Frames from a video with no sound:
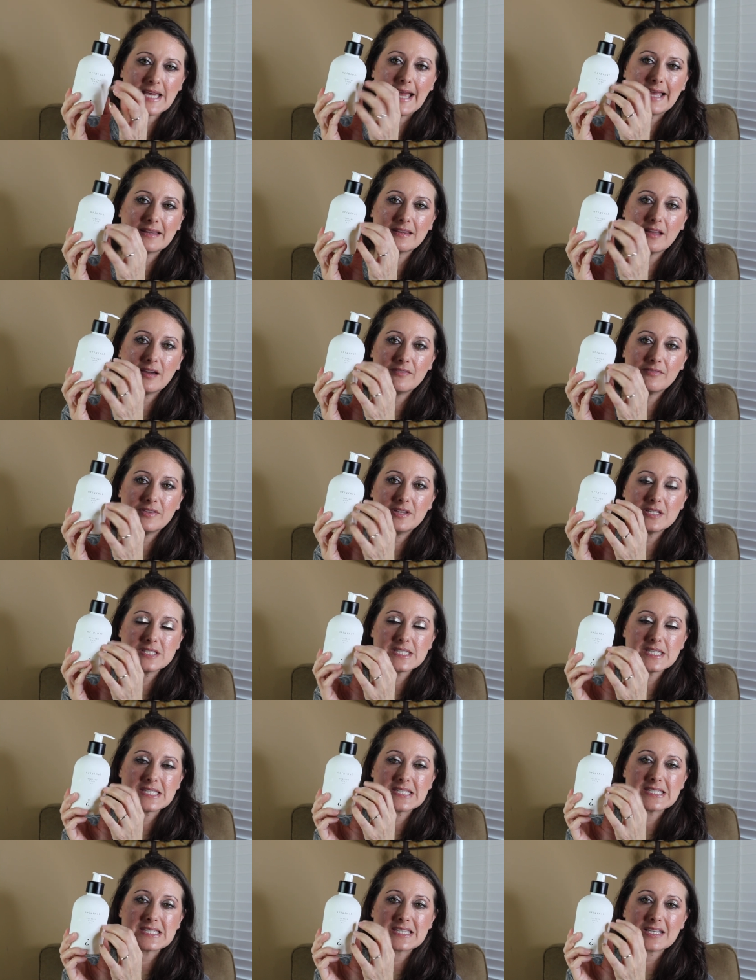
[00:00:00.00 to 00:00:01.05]
I love this.
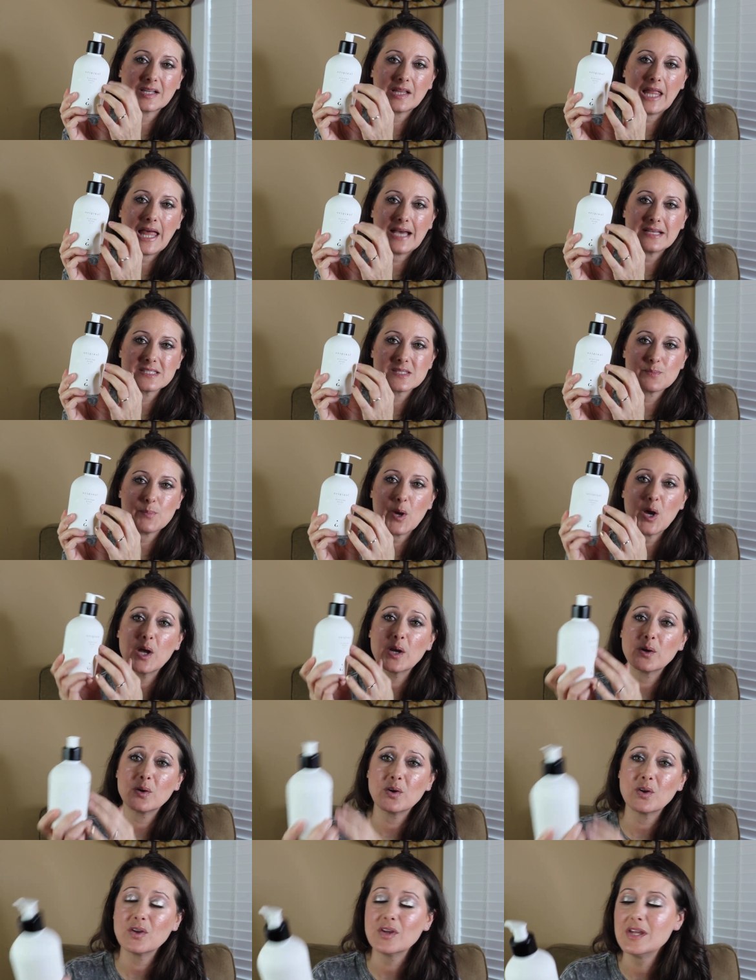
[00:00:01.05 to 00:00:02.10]
This is a glass
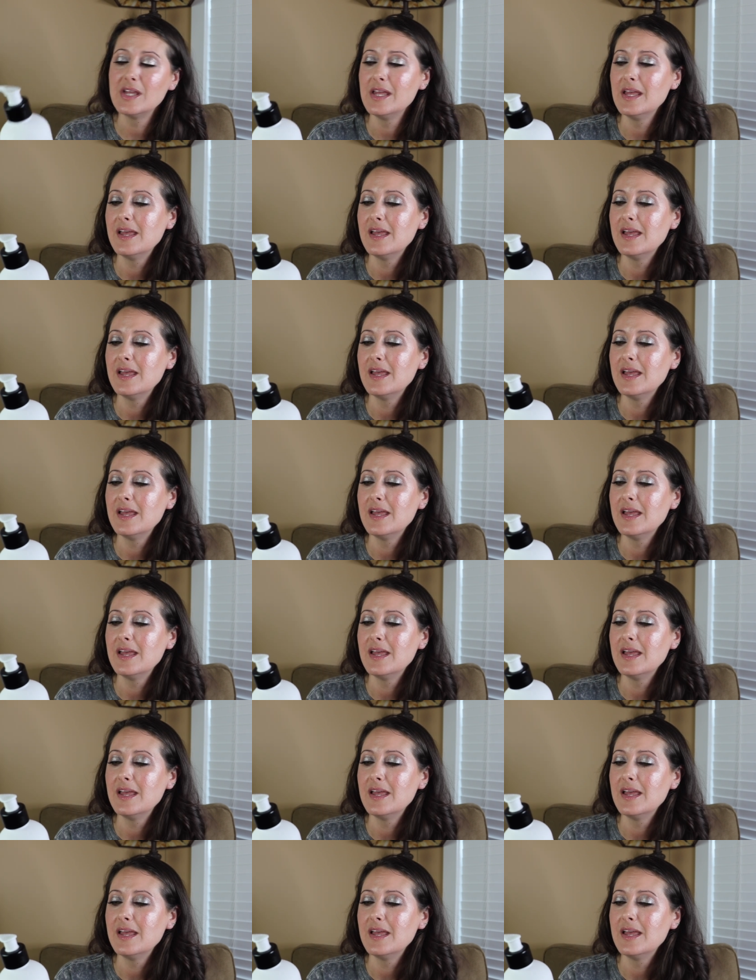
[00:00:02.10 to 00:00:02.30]
bottle.